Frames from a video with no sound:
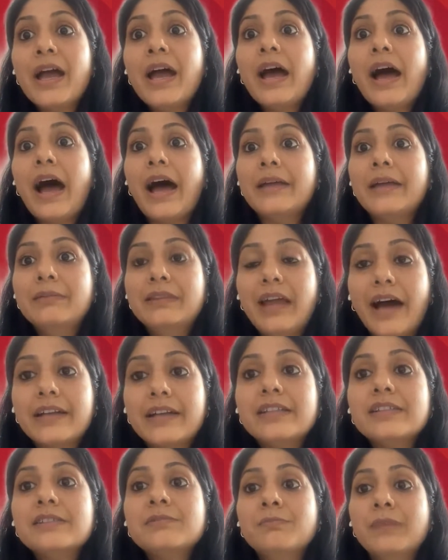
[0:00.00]
And
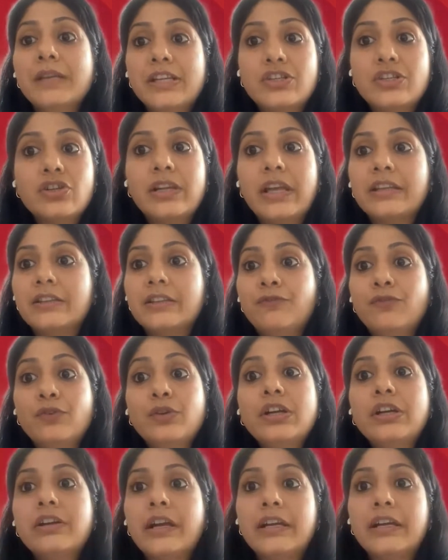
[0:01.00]
that is major. Like the
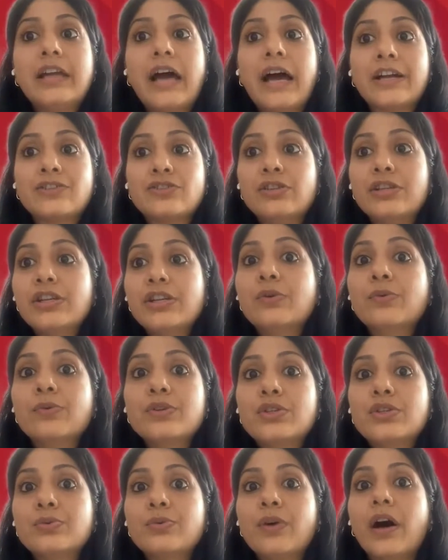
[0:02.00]
full credit actually
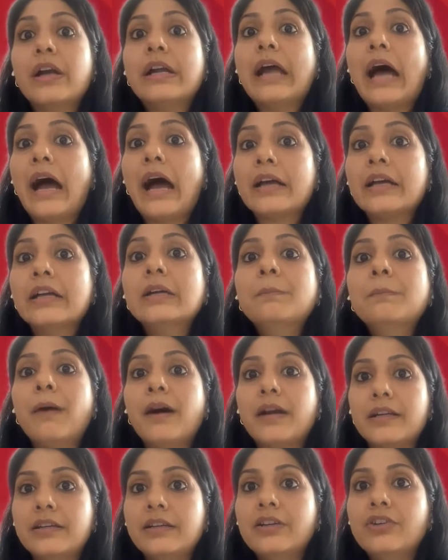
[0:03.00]
goes to our anchor
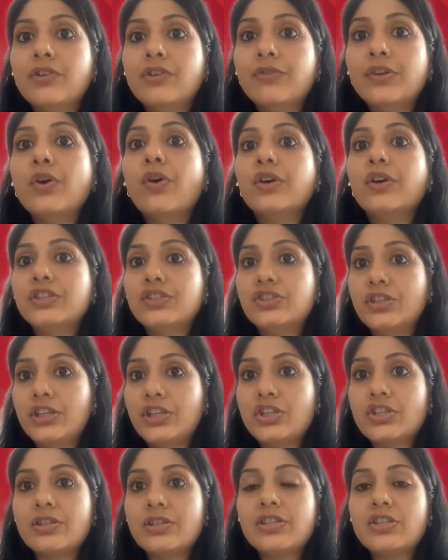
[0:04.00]
partner driven
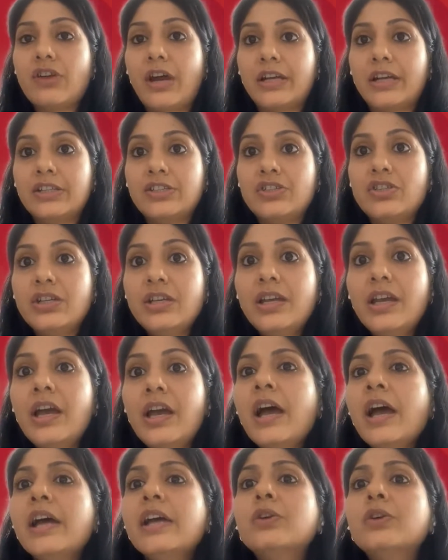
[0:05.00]
origination strategy.
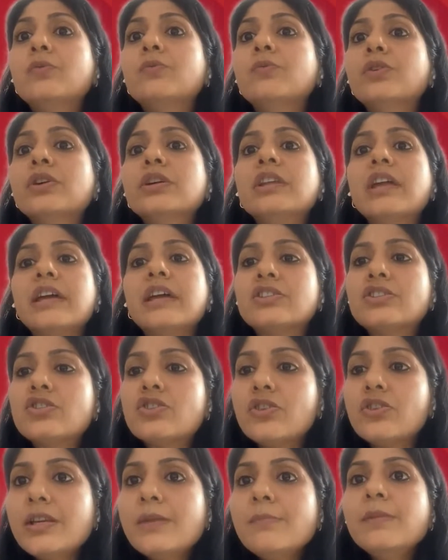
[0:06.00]
It worked
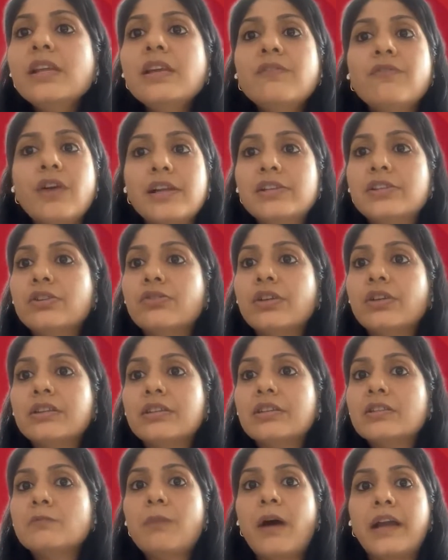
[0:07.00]
extremely well during
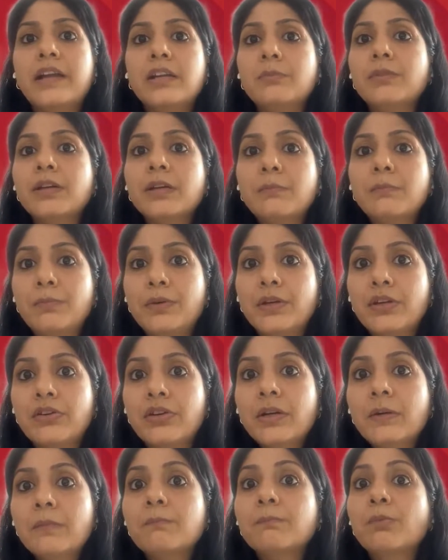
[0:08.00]
this pandemic
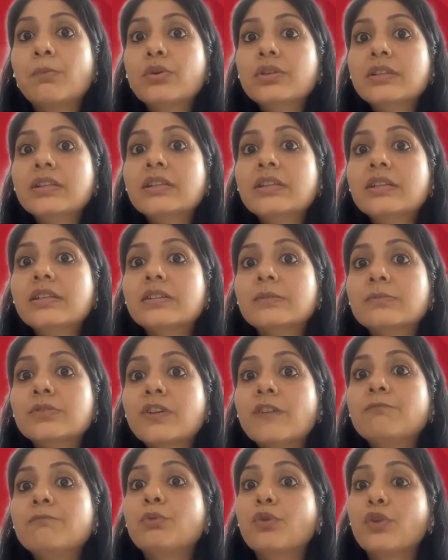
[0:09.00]
period, both in terms
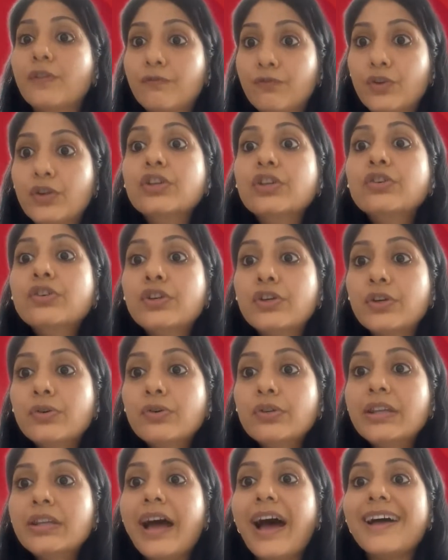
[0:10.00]
of portfolio
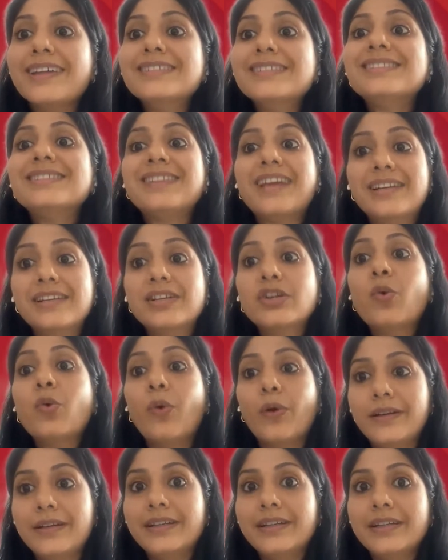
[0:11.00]
growth and stellar
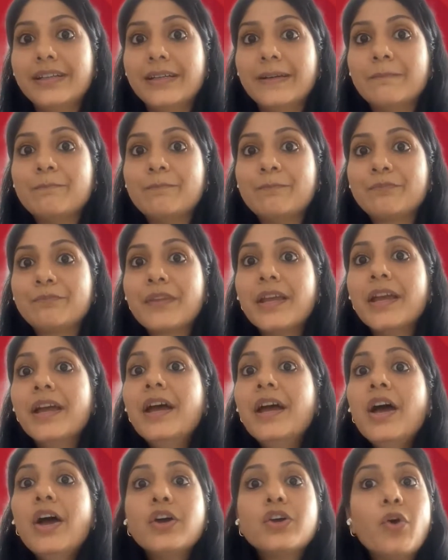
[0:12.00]
quality.
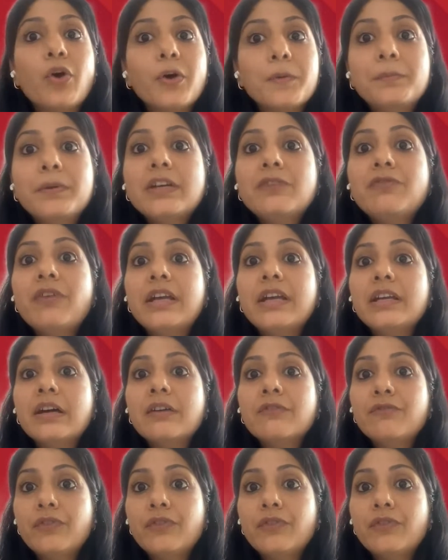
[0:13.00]
Corporate vendor